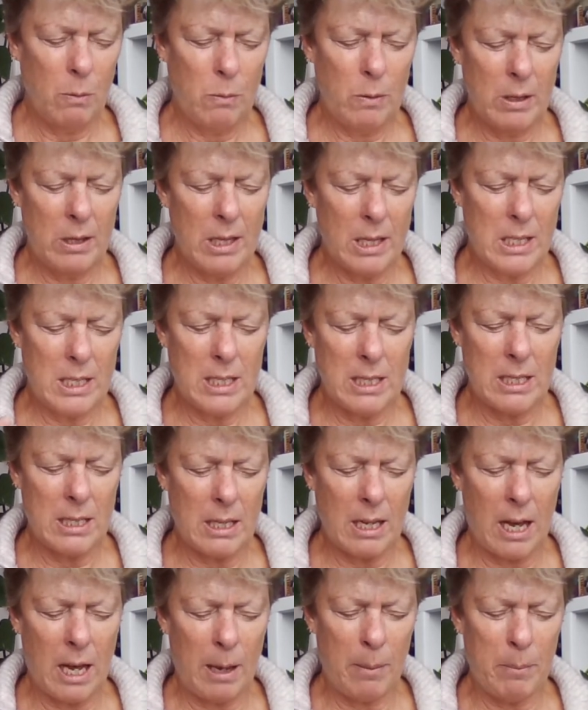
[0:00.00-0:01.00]
with
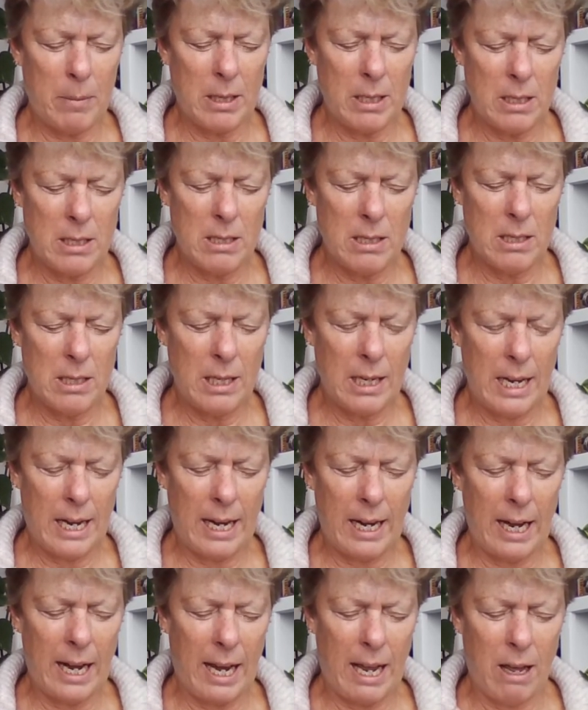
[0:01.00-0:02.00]
excitement
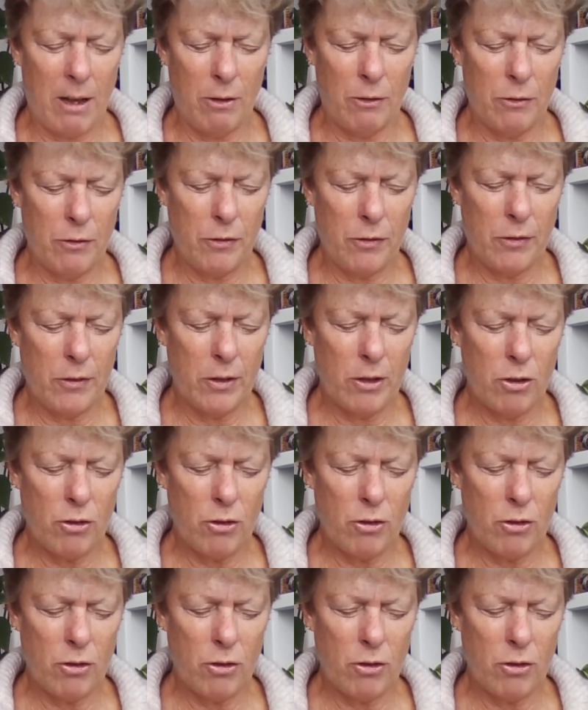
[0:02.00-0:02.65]
and love.